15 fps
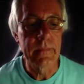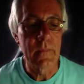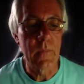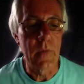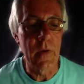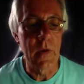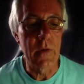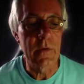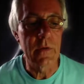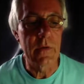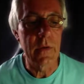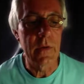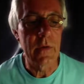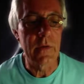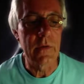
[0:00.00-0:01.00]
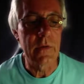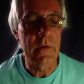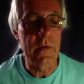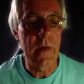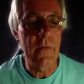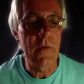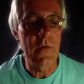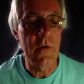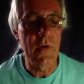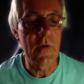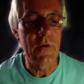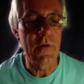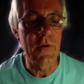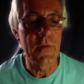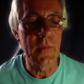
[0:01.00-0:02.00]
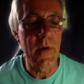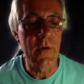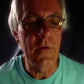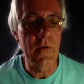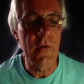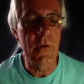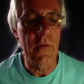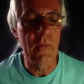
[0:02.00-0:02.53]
Yes, the 7 churches mentioned in